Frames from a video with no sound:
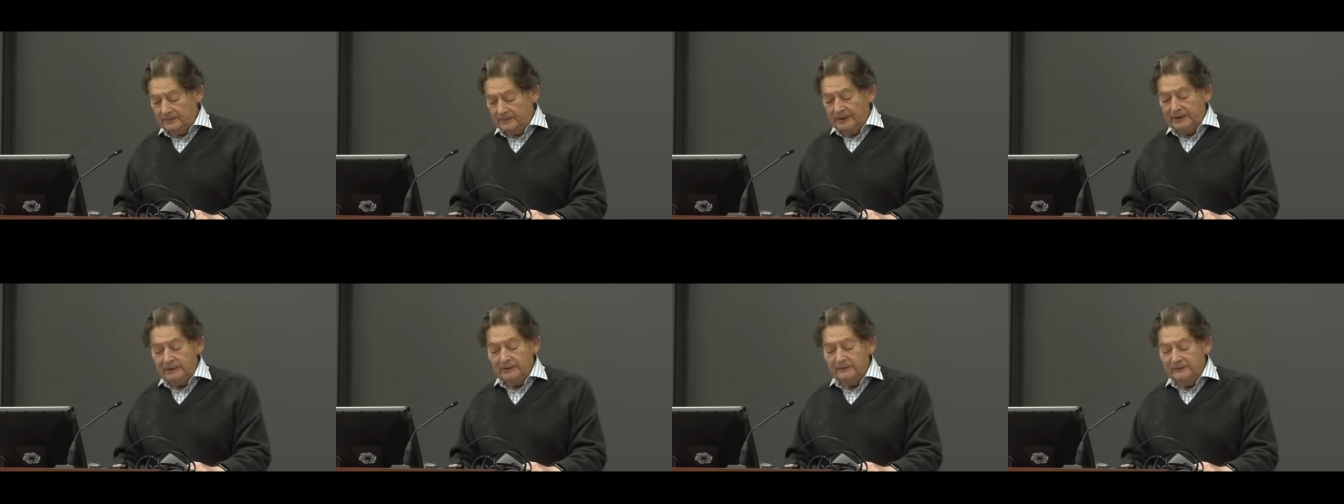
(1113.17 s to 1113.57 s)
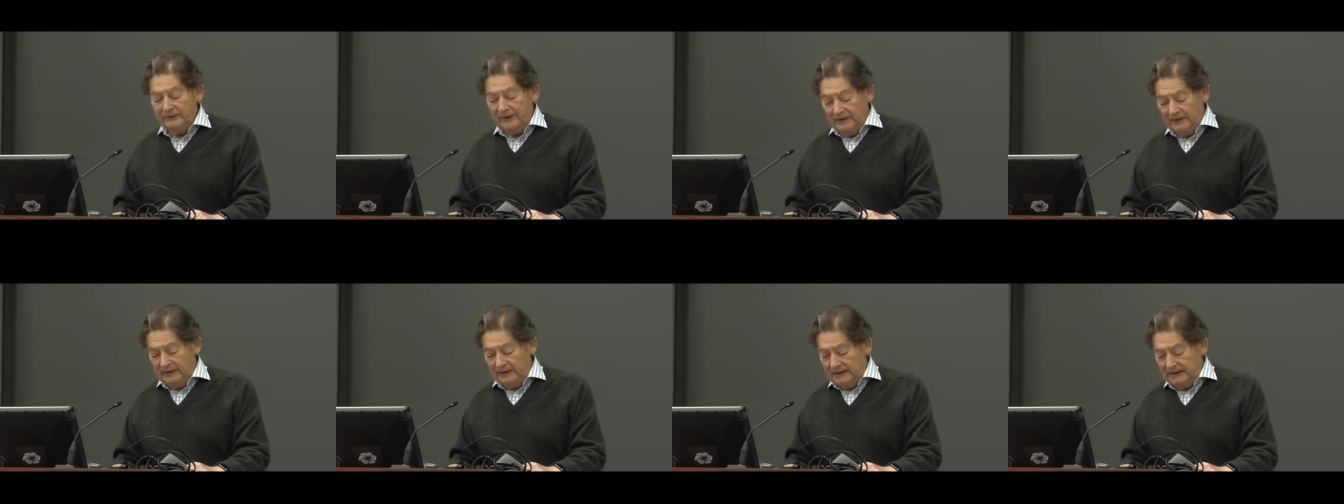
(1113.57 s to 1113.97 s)
Britain
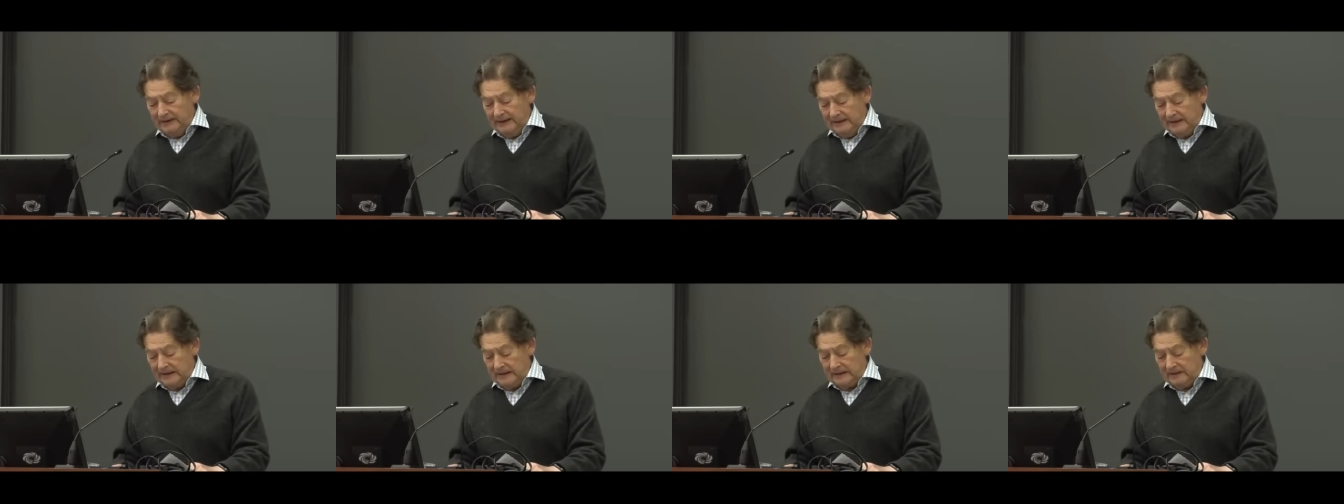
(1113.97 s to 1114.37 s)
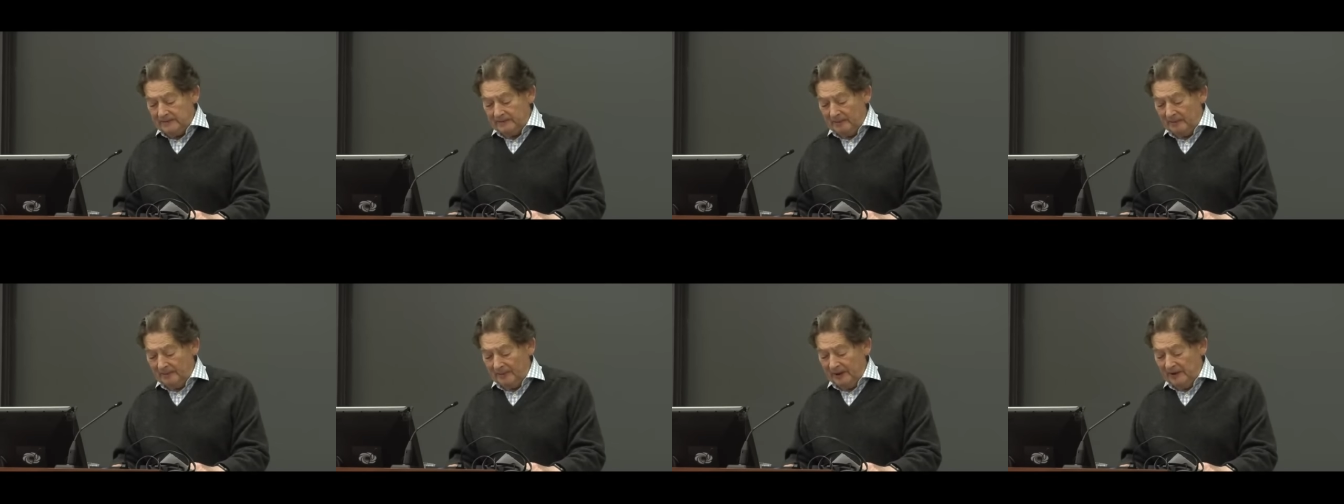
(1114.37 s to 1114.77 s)
voted against the
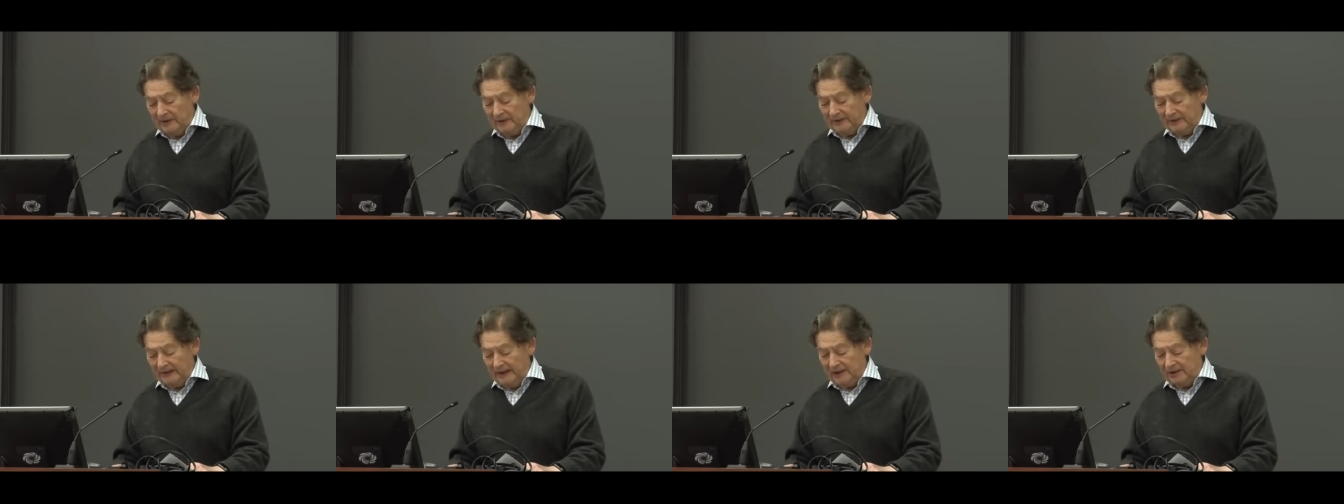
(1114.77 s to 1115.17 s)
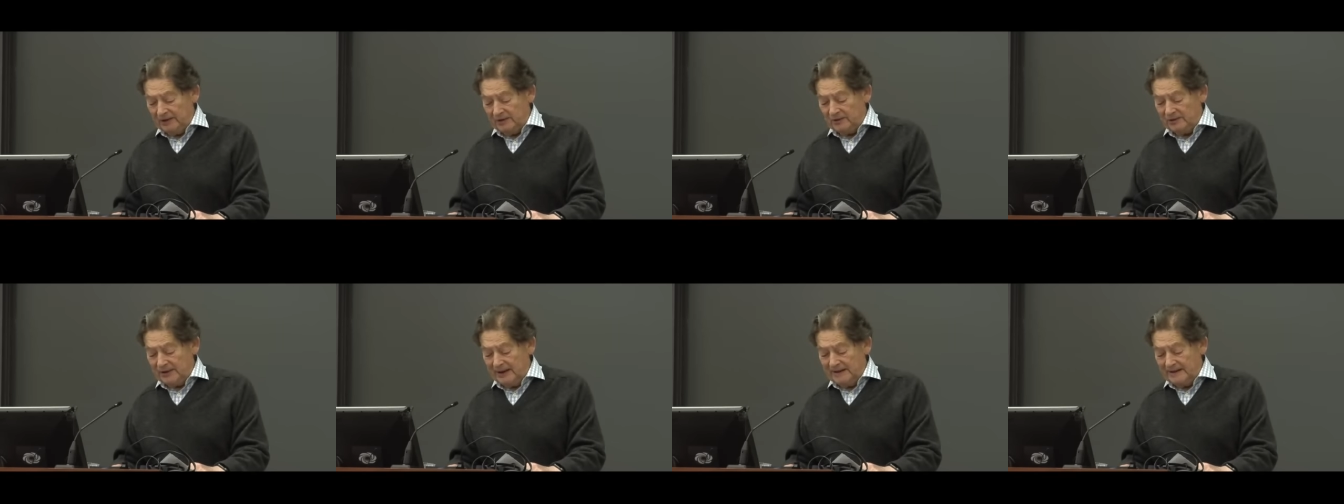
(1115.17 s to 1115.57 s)
proposed
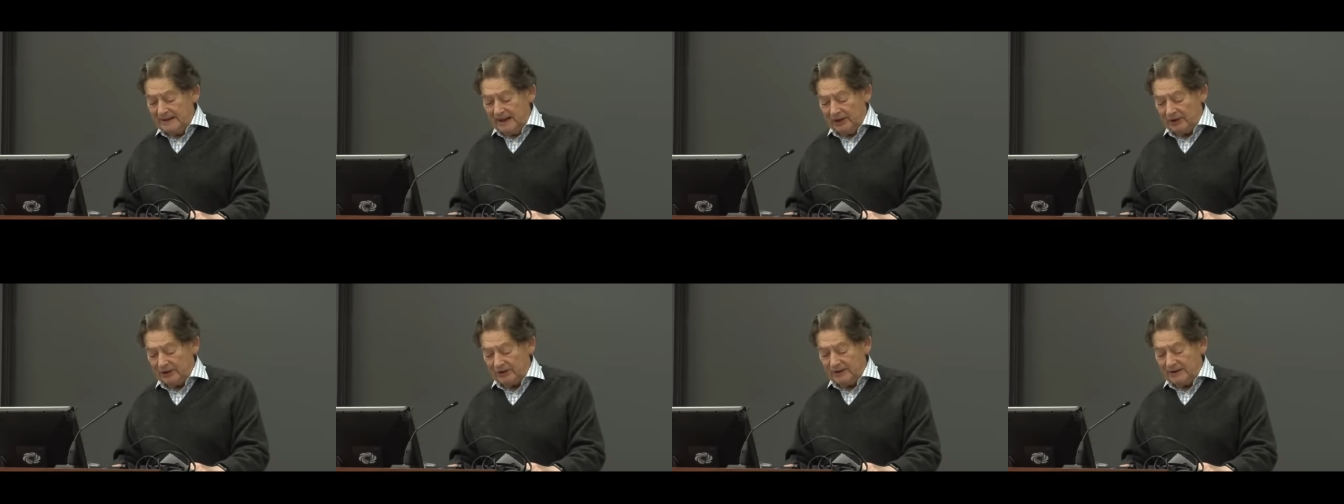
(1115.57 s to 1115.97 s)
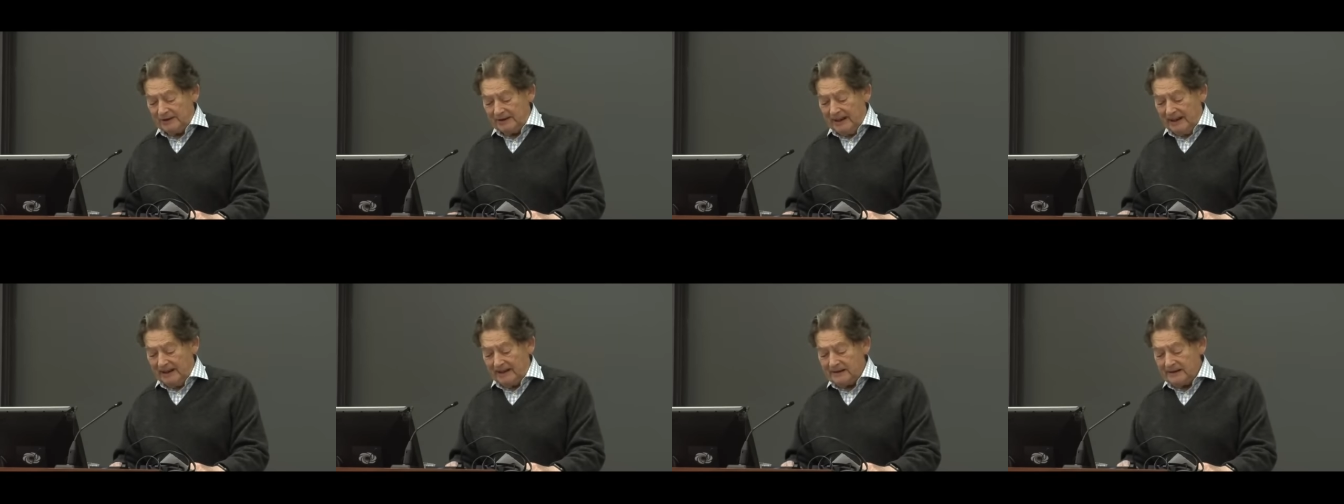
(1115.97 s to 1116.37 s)
financial transaction
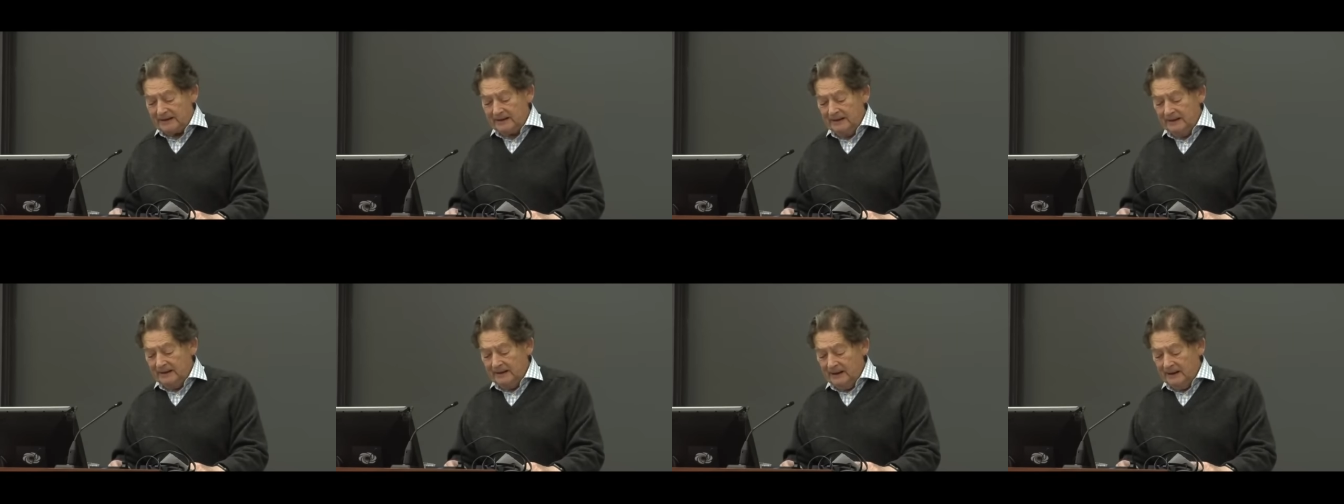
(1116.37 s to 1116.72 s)
tax,